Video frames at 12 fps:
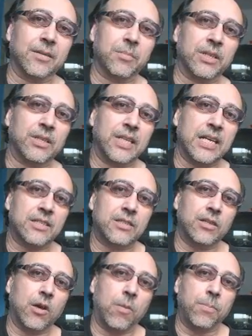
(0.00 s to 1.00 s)
But that's
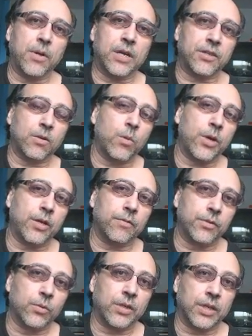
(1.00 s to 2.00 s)
the operatic way
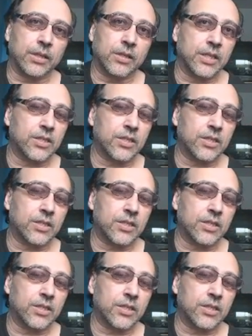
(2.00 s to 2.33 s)
of doing it.